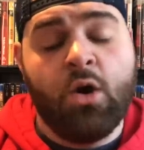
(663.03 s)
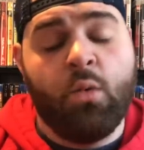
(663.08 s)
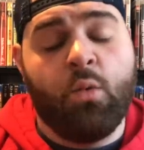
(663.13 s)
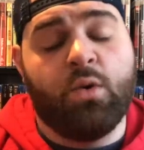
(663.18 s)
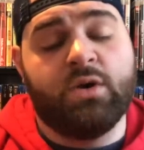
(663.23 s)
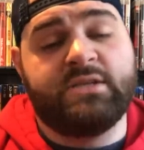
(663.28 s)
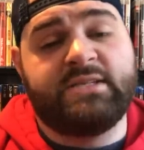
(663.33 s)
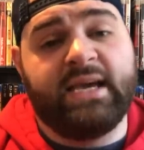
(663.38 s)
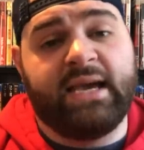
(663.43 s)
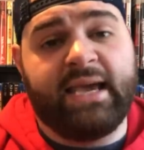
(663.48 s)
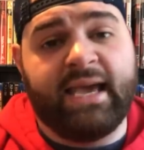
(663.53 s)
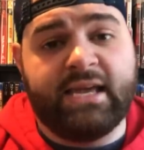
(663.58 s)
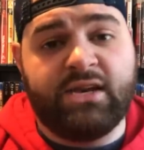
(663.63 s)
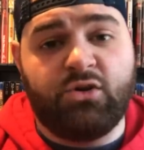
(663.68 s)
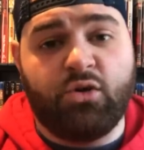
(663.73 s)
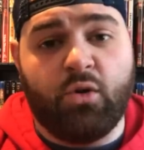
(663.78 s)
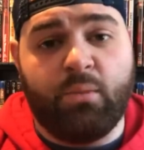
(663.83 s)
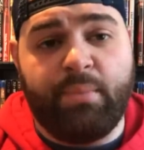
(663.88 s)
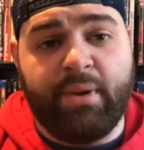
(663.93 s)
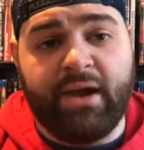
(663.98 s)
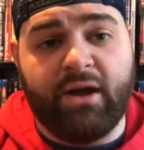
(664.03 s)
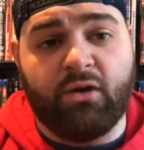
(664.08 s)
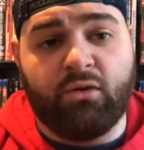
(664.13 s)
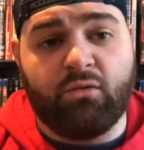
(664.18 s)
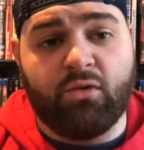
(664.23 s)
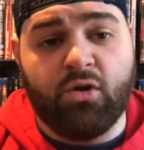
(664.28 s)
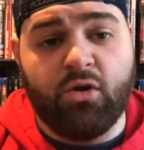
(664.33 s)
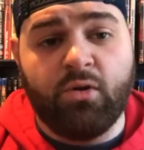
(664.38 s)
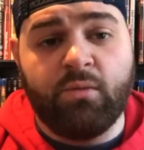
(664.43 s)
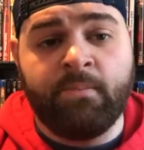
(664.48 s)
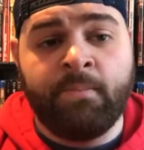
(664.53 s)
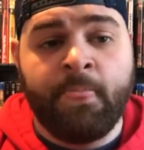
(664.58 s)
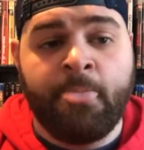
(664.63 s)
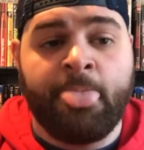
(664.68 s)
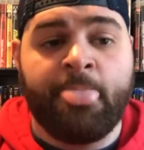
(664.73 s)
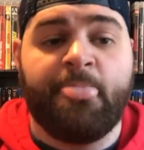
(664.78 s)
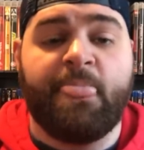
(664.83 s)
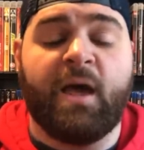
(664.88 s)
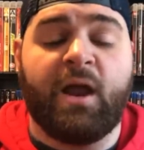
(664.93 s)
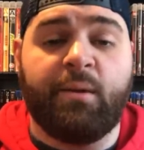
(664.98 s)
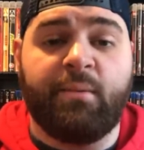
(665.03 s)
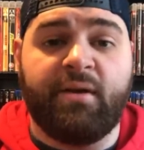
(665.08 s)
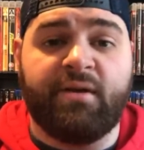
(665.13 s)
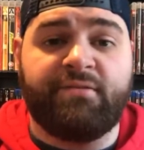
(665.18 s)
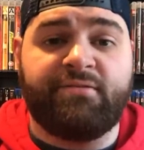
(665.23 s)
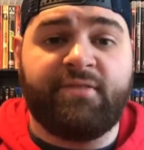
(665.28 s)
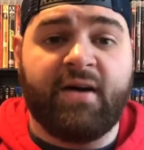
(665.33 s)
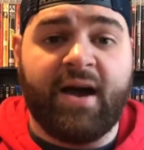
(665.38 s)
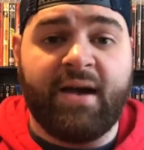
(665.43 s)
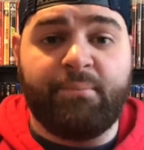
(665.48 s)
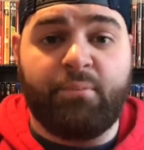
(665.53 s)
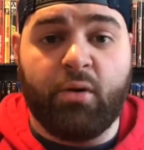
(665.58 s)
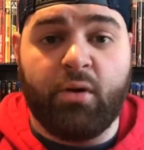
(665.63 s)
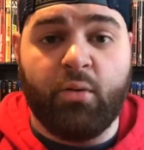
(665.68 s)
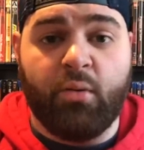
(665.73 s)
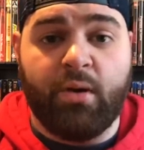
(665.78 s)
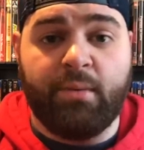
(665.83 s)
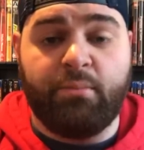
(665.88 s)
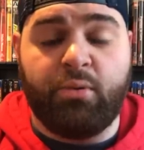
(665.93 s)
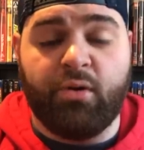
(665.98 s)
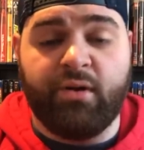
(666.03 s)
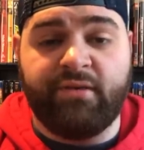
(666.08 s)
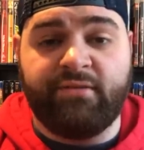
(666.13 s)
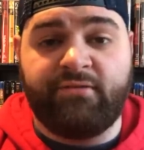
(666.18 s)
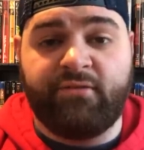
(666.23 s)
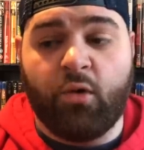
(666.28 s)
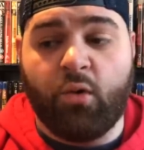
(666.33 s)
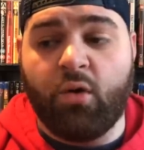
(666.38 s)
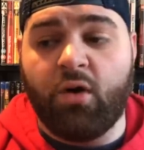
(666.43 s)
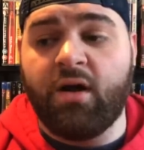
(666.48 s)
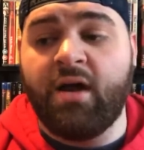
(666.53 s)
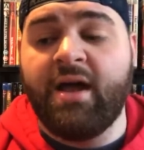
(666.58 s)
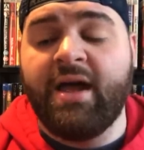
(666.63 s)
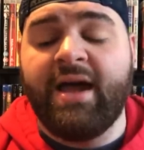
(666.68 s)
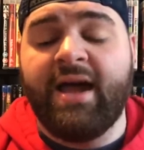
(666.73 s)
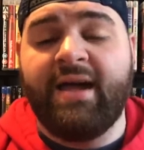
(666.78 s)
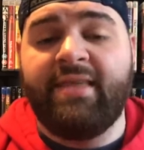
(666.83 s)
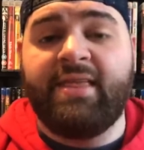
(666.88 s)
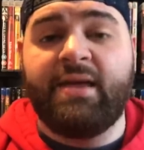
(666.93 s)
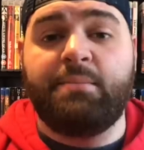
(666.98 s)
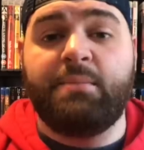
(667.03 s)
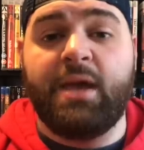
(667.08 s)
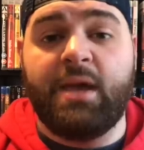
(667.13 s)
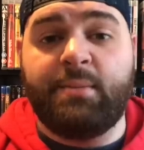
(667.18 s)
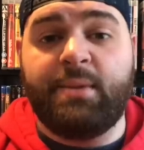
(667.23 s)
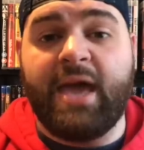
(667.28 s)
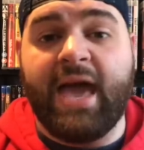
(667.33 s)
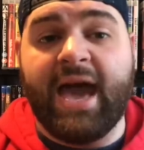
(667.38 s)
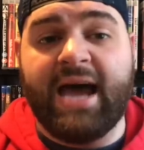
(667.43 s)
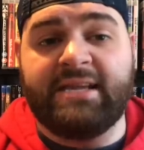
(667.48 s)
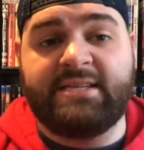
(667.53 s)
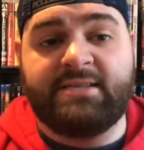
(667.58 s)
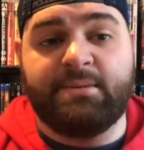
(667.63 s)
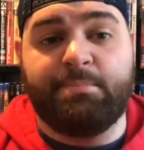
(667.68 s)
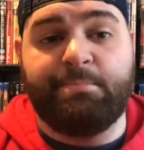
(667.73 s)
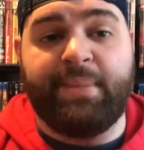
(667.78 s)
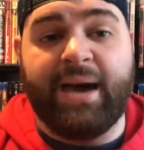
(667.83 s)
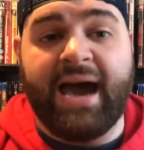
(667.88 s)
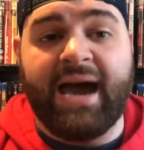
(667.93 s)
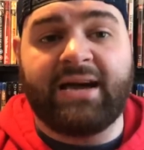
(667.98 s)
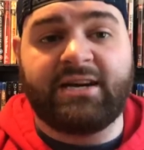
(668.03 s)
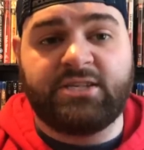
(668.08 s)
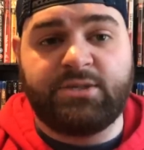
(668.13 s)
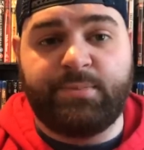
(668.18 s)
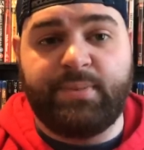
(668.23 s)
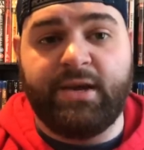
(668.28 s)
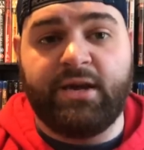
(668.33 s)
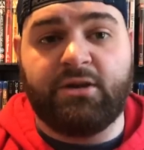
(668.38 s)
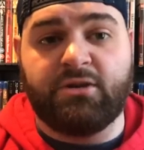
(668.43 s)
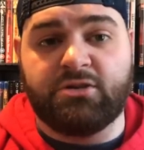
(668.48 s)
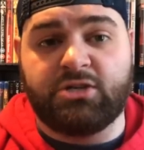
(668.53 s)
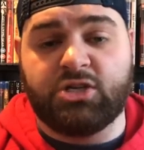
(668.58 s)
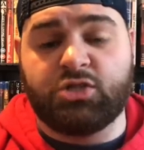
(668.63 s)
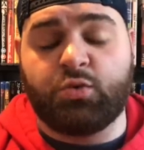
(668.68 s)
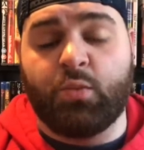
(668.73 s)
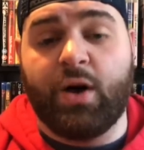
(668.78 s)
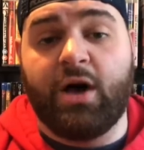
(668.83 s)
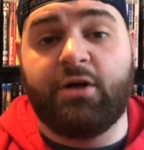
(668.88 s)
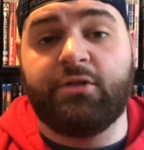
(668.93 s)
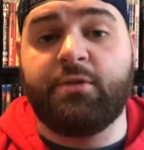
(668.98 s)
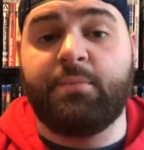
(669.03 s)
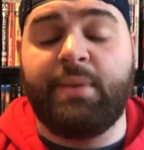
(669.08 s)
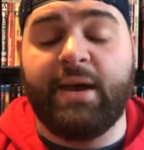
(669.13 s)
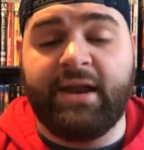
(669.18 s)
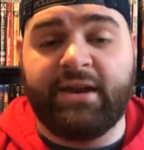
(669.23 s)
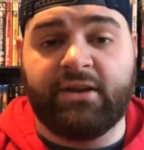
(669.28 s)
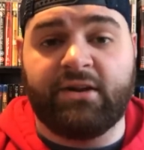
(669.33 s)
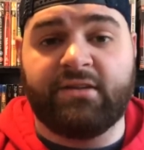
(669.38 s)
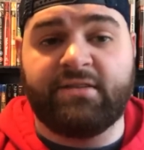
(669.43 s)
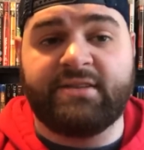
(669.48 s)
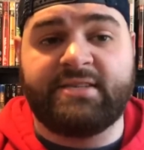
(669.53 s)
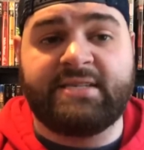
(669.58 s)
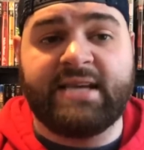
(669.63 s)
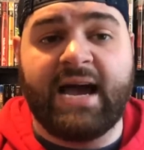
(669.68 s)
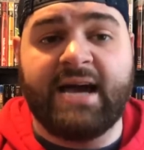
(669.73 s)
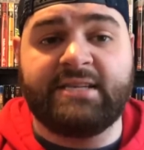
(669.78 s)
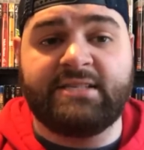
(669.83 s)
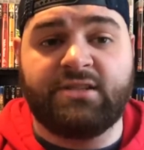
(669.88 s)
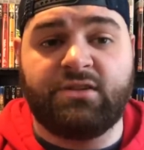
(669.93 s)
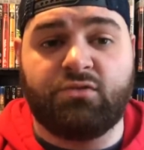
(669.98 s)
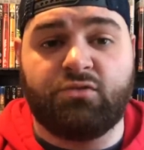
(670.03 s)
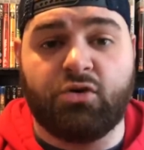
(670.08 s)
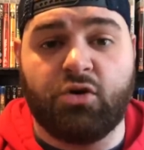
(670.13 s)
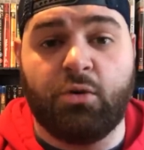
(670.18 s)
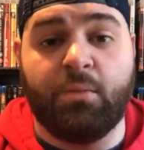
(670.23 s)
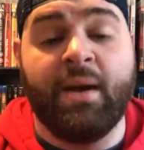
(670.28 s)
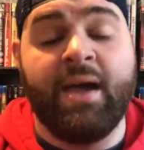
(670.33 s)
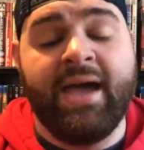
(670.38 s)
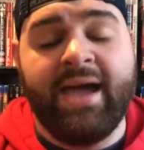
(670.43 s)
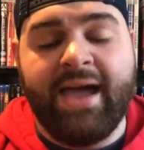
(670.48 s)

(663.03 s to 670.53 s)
once I get into a bigger room. That'll be a five point one point four, and then maybe add some back speakers as well, depending on the size of the room.